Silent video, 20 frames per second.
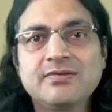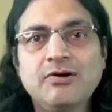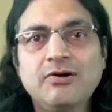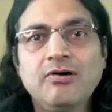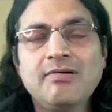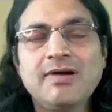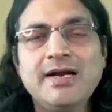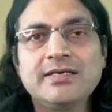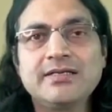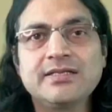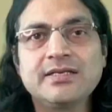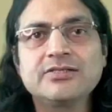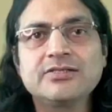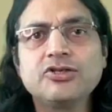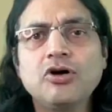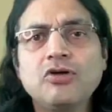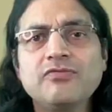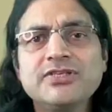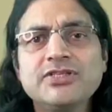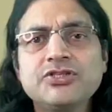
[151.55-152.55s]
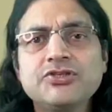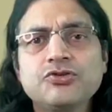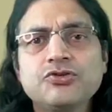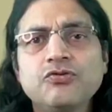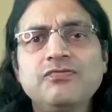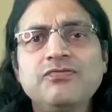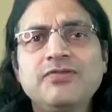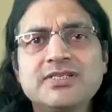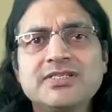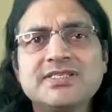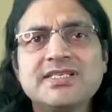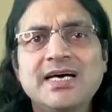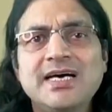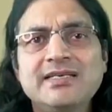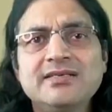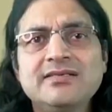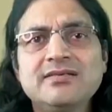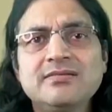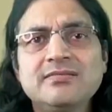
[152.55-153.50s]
All right, that is always true for sine.